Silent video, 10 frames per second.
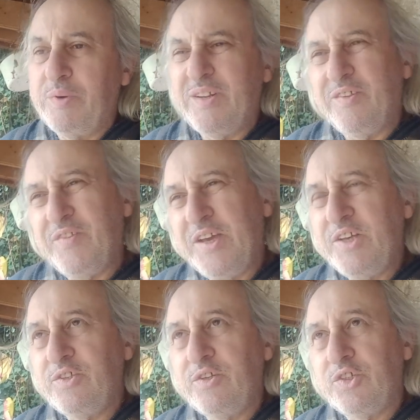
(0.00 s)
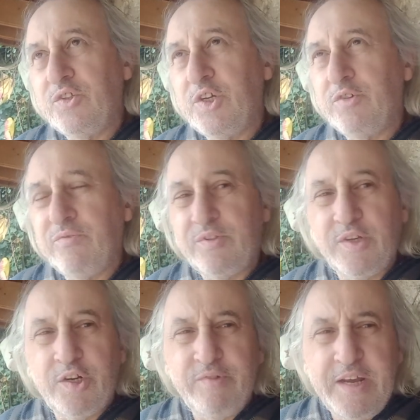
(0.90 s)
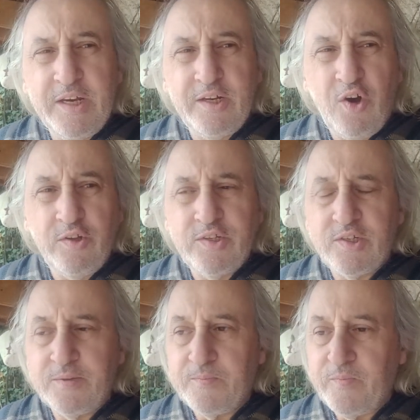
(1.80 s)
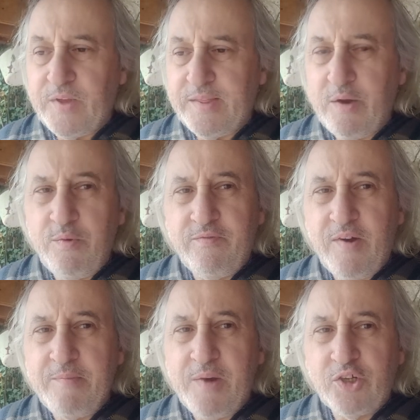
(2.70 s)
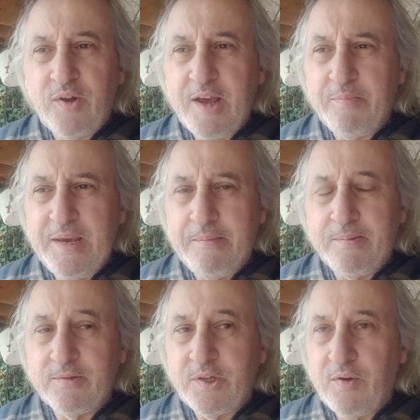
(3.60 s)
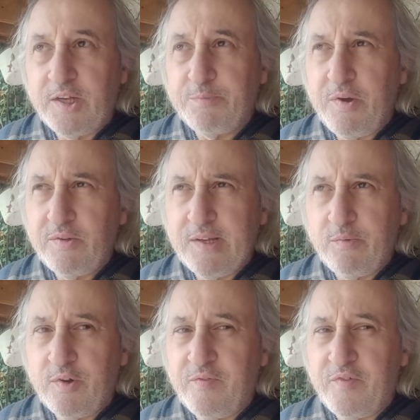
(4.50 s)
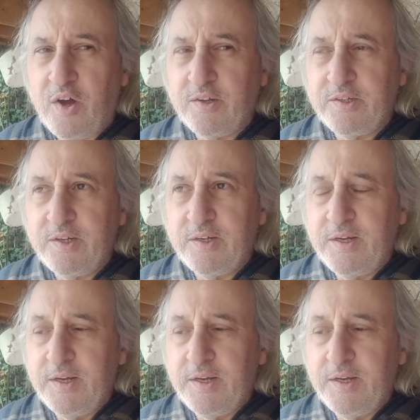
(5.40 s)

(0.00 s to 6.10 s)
But the thing is, the Greek gods, they were very much like people, so I suppose they would have farted,